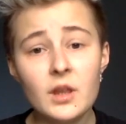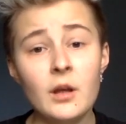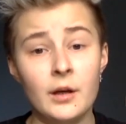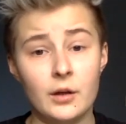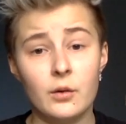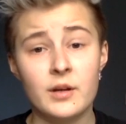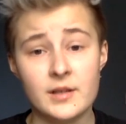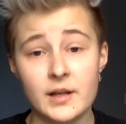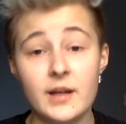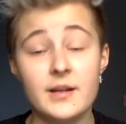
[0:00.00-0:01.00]
Like,
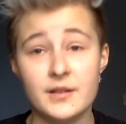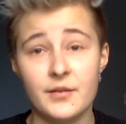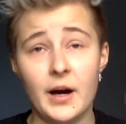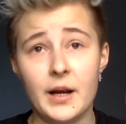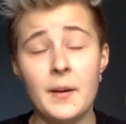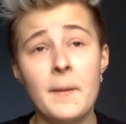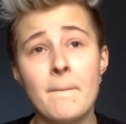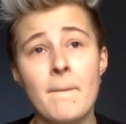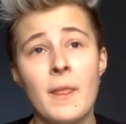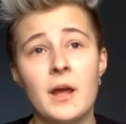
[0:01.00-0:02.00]
honestly, it's fine.
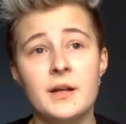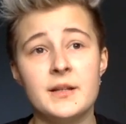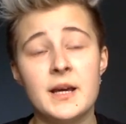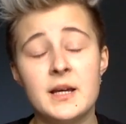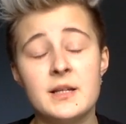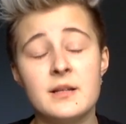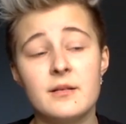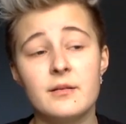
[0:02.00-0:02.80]
It takes